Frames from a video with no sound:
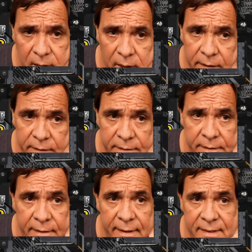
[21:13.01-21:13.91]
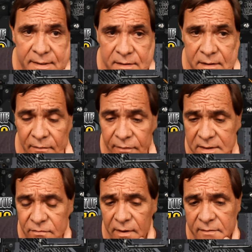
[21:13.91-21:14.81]
on the Asus TUF
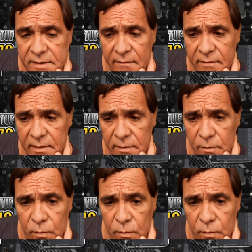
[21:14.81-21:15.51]
X570,